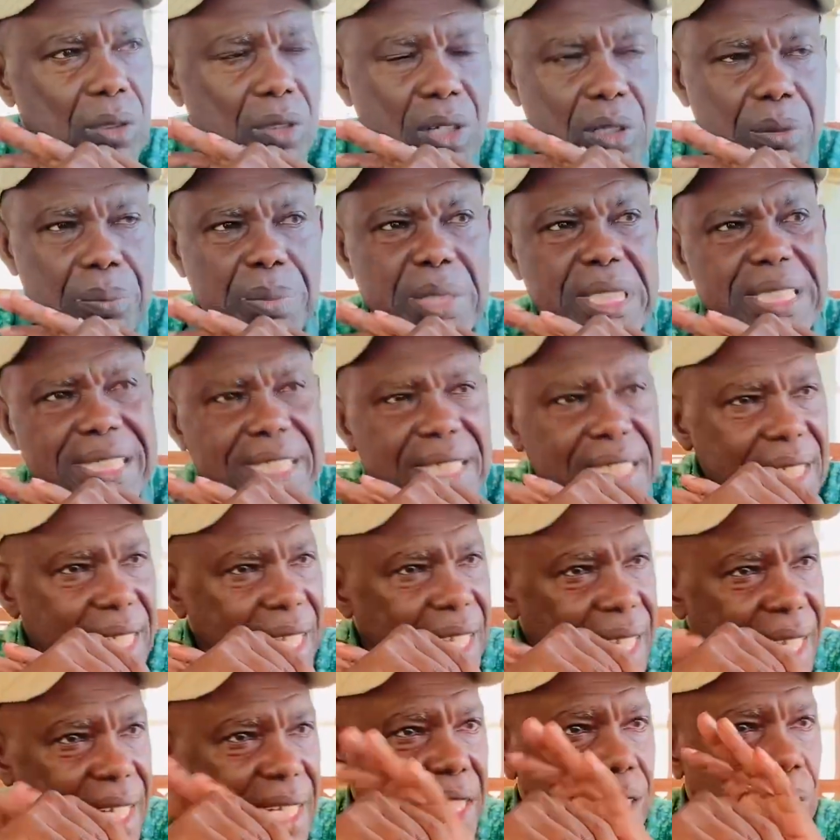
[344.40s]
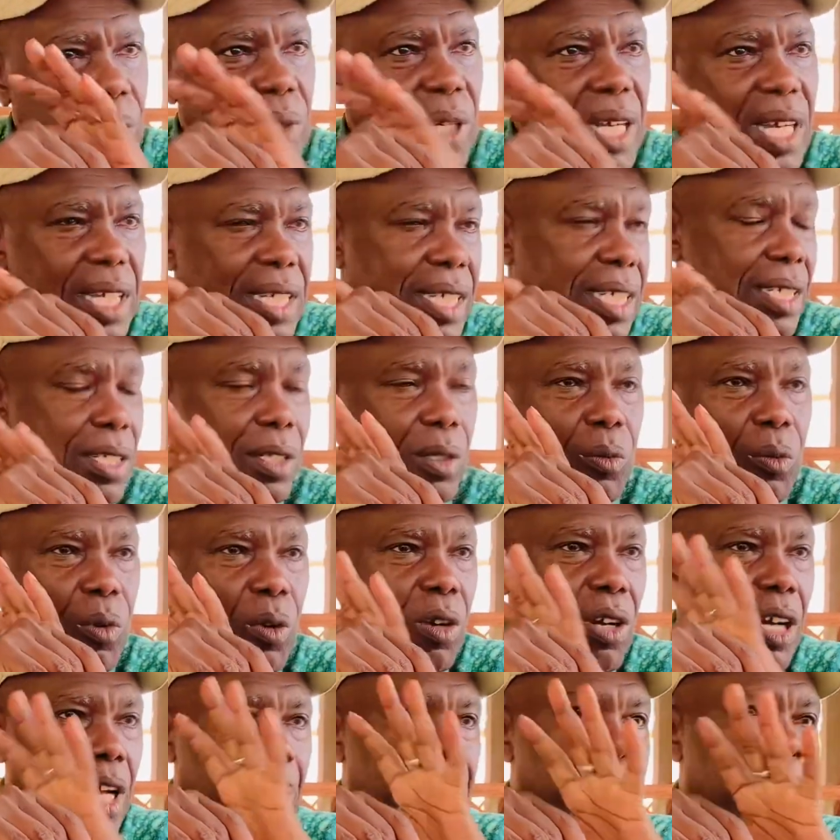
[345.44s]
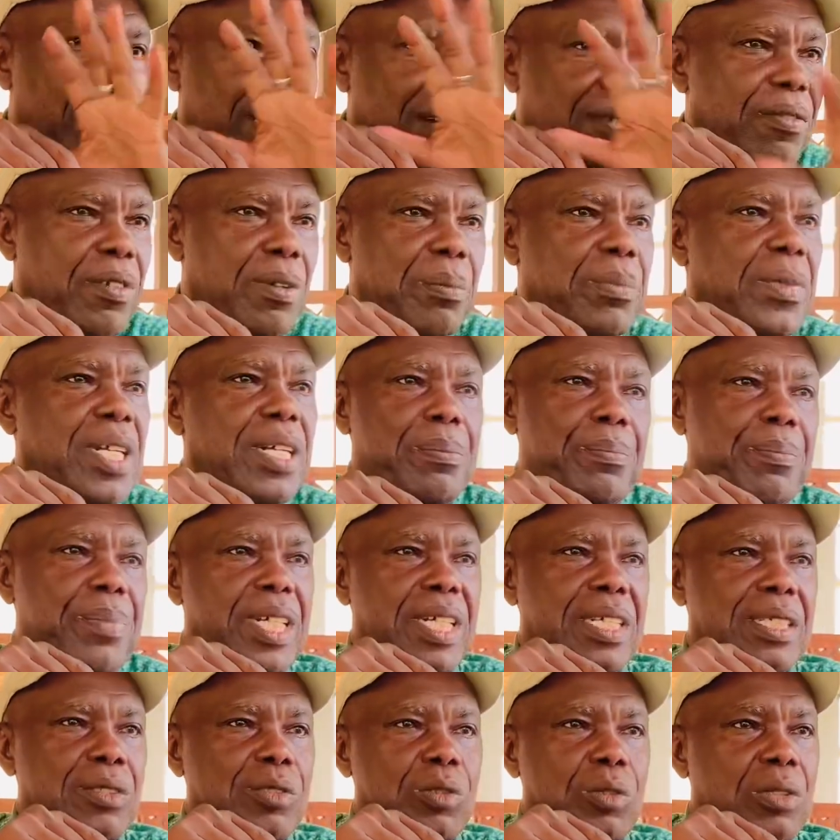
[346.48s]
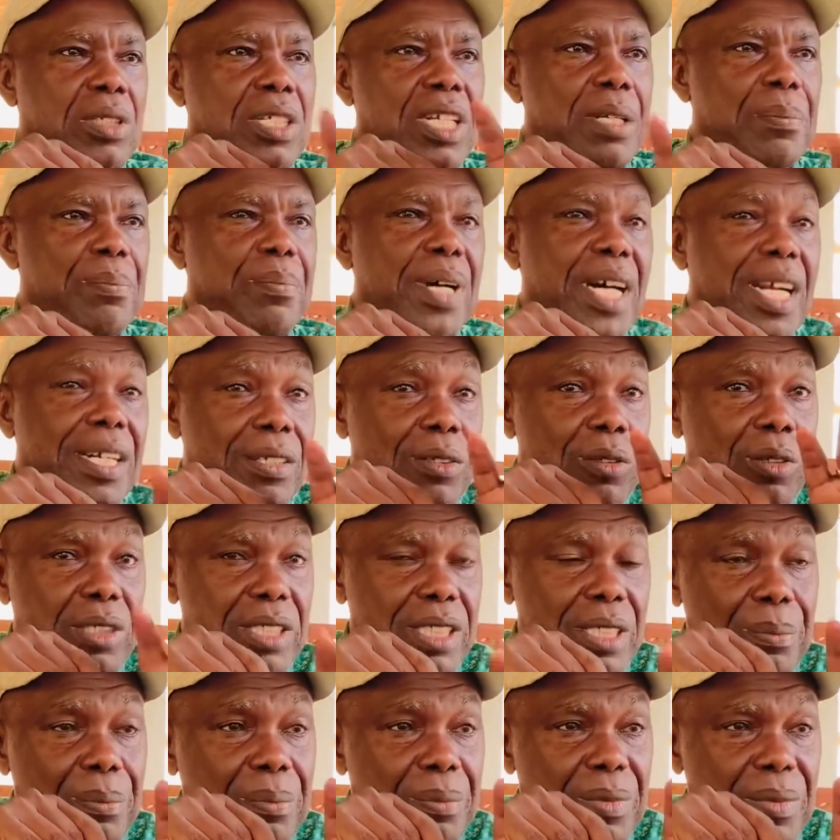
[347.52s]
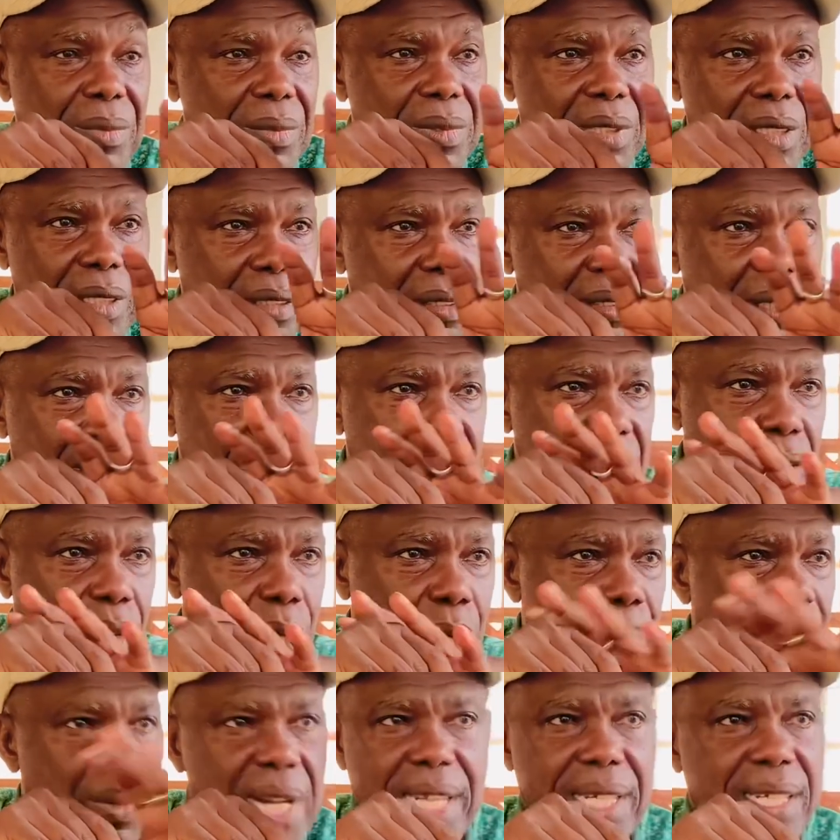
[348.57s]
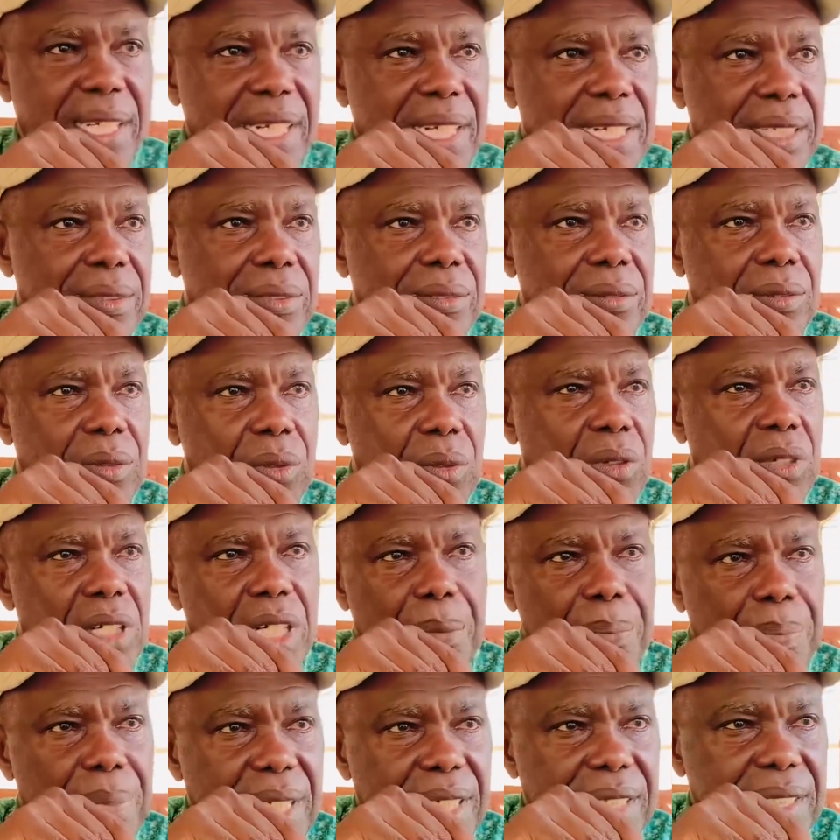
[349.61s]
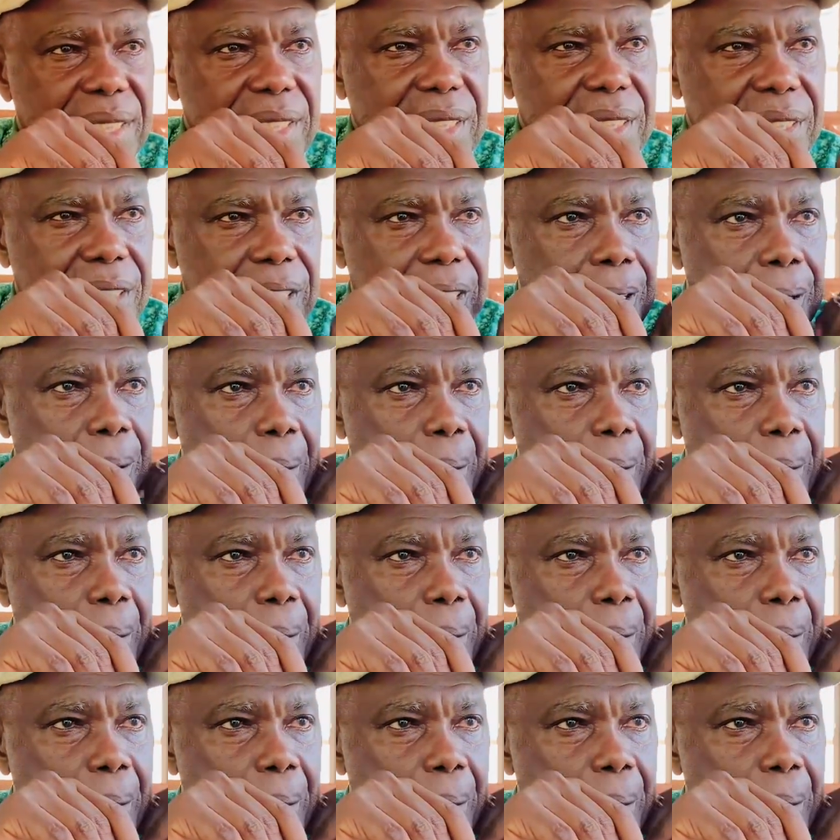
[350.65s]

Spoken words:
be seen anywhere in the world apart from that place. So that bird doesn't, migrate to other places.